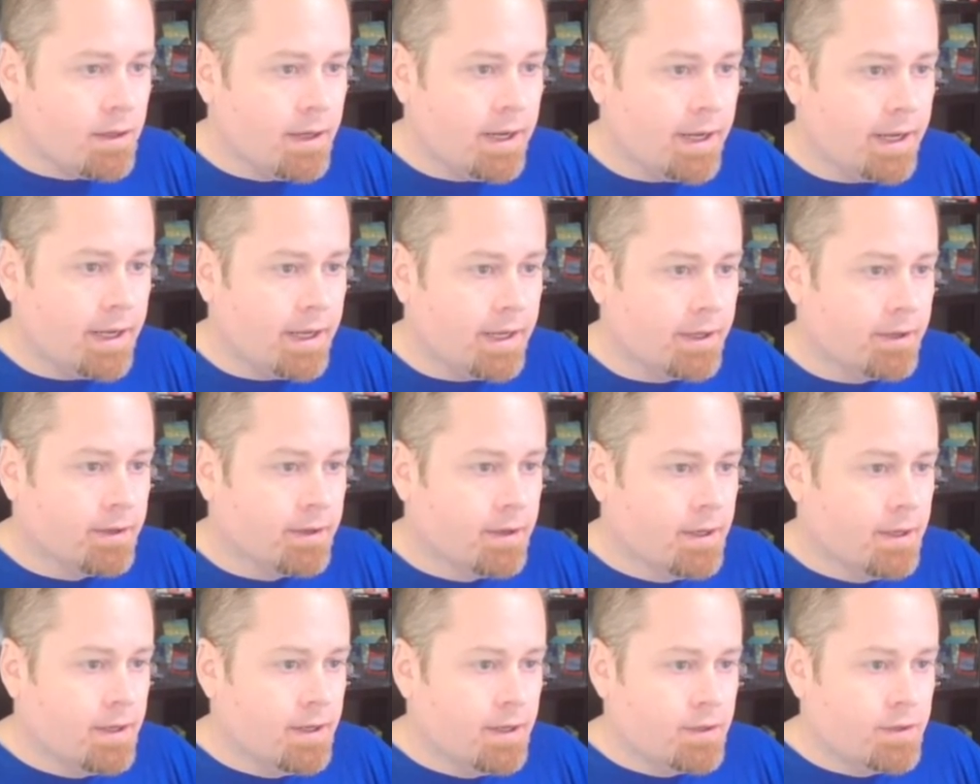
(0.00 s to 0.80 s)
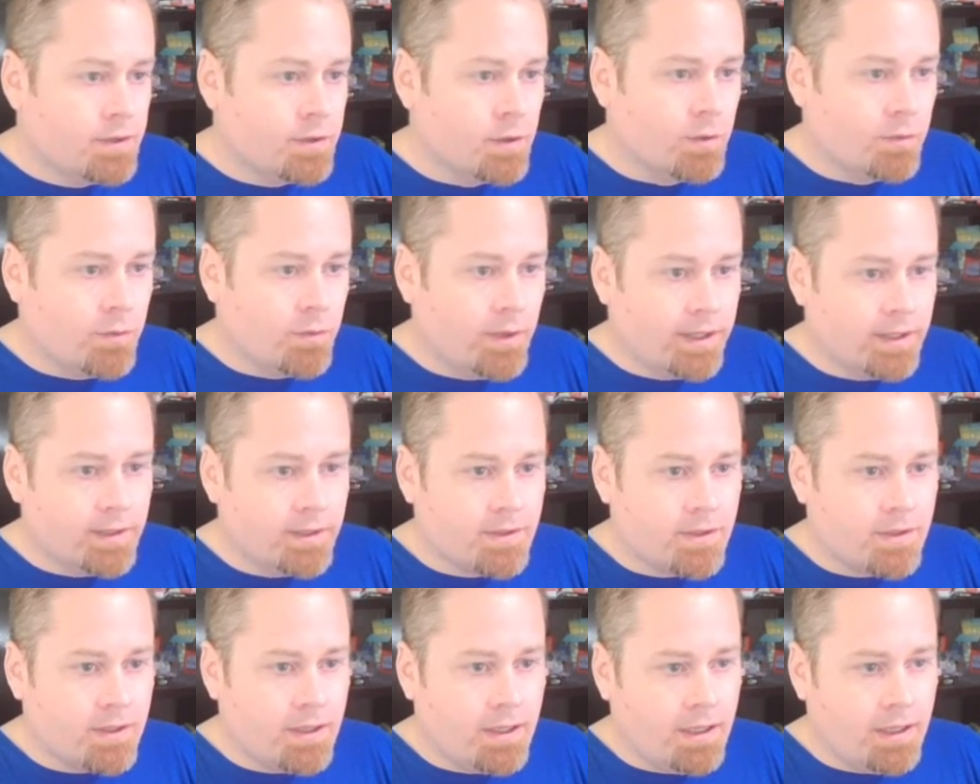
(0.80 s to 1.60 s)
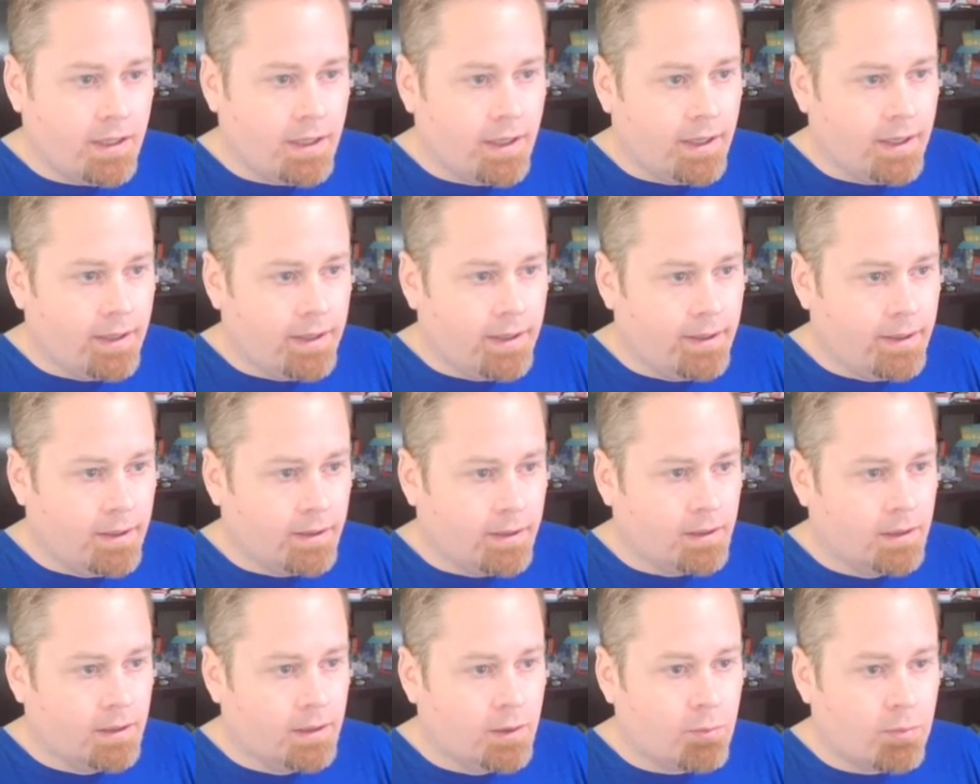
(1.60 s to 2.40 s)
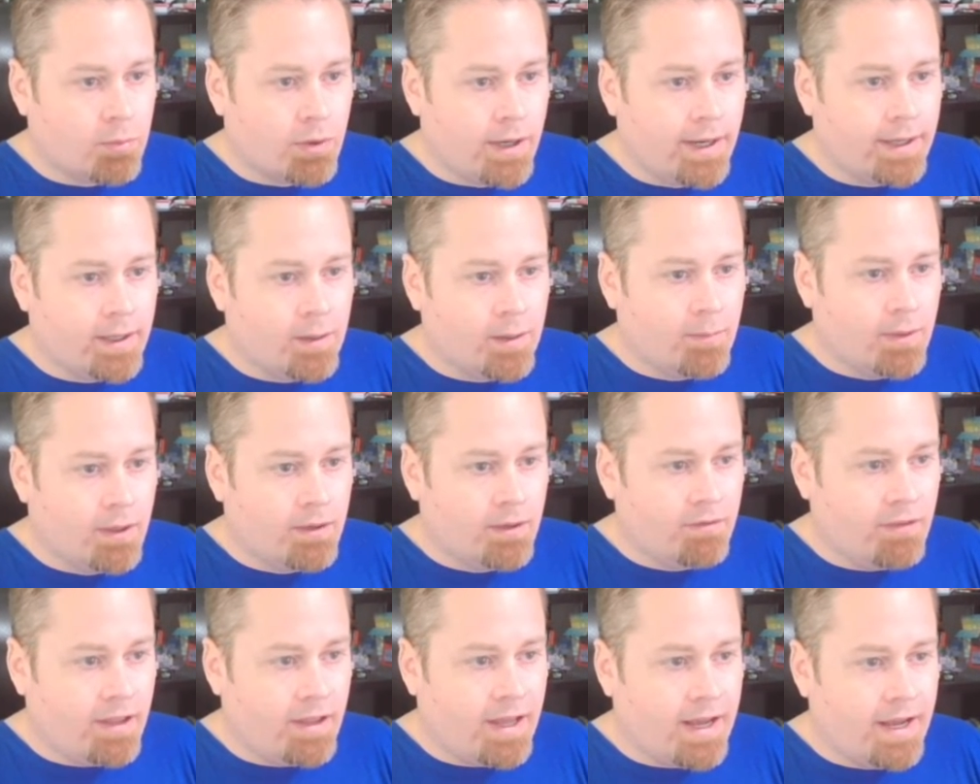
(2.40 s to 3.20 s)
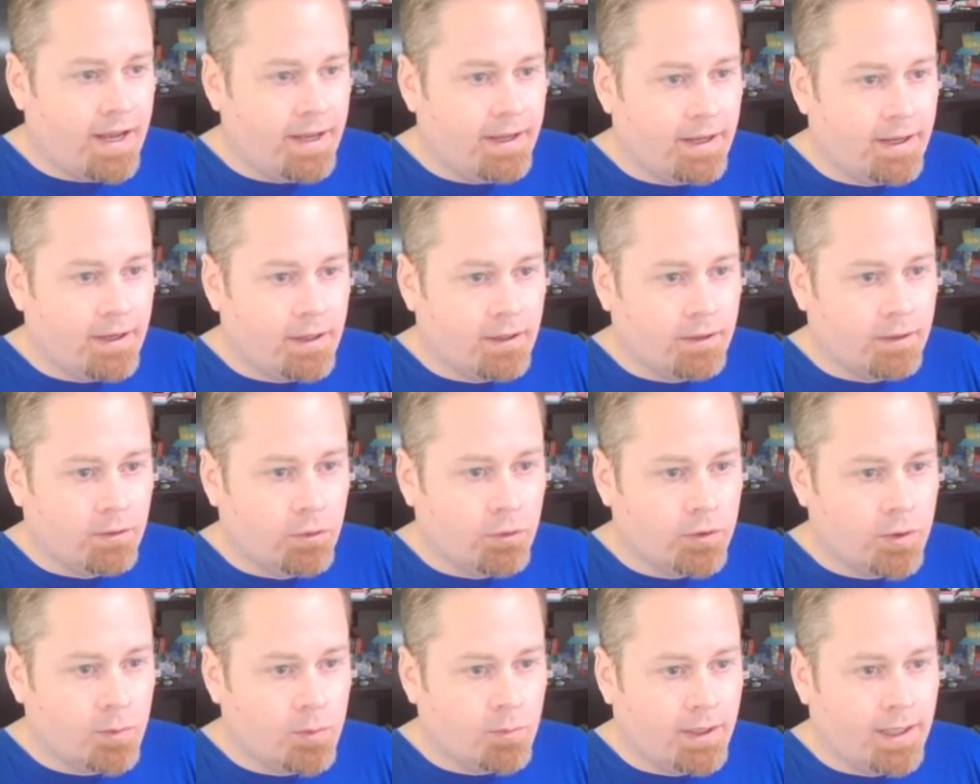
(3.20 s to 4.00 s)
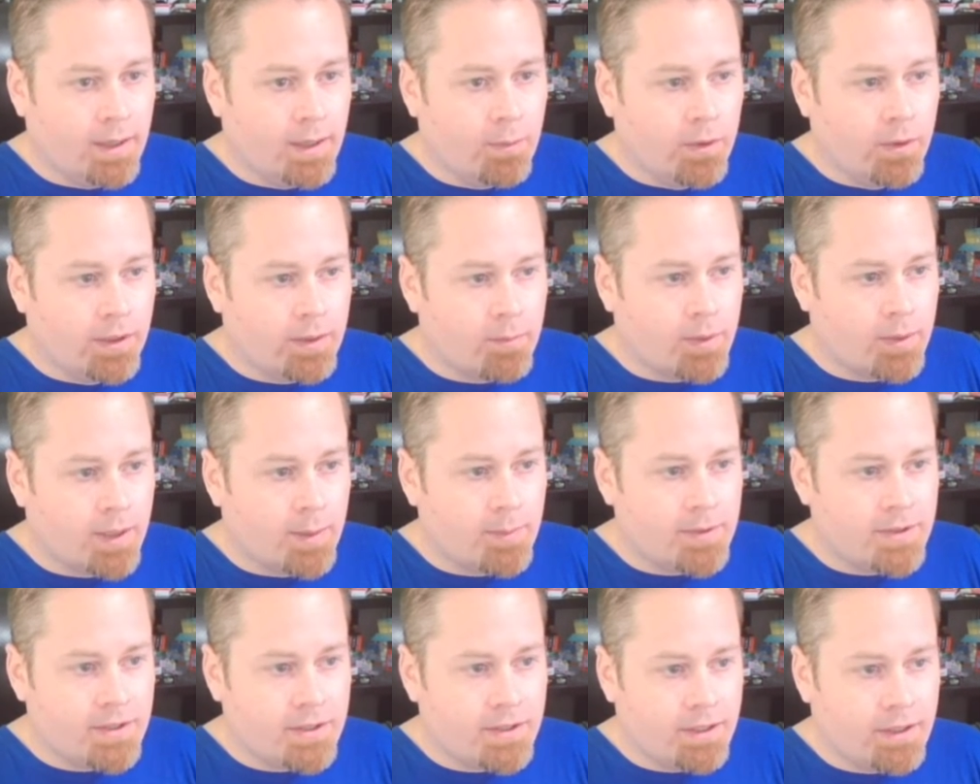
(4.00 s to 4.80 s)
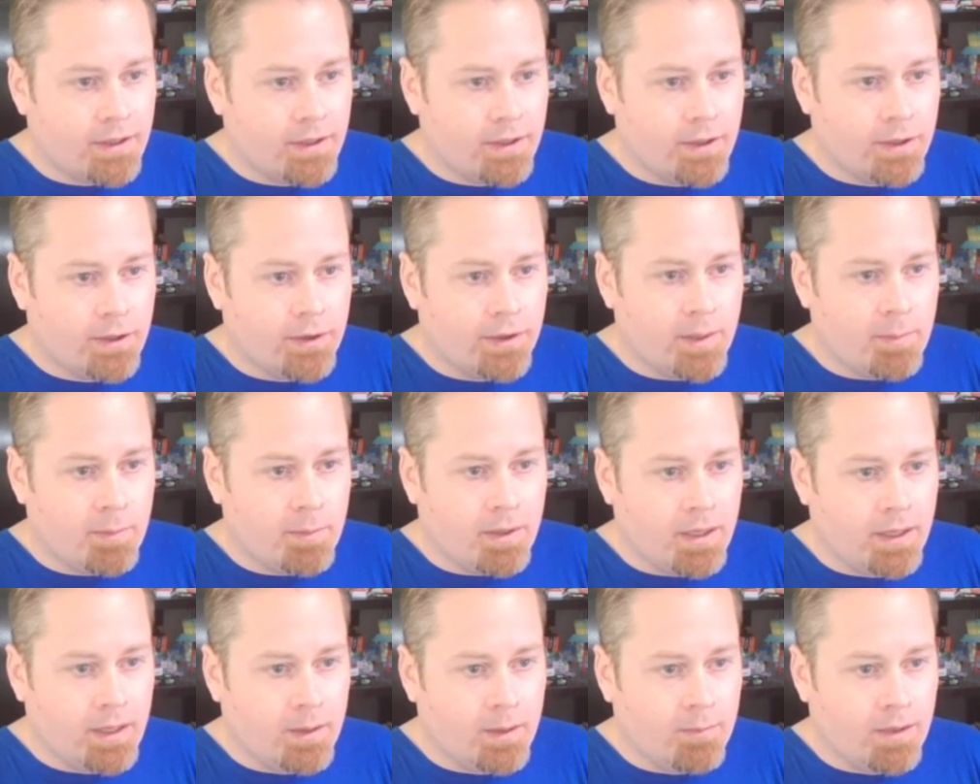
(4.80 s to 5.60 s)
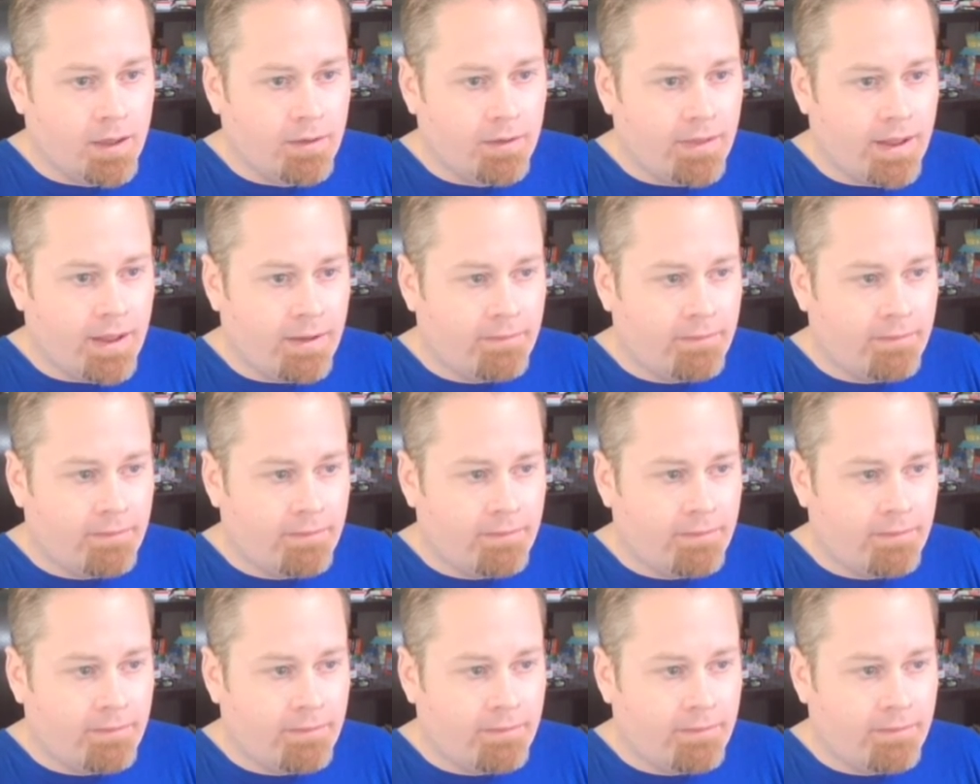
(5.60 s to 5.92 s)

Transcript: And so if we can see a clear break above that, and ultimately I'd want to probably see Ethereum get above that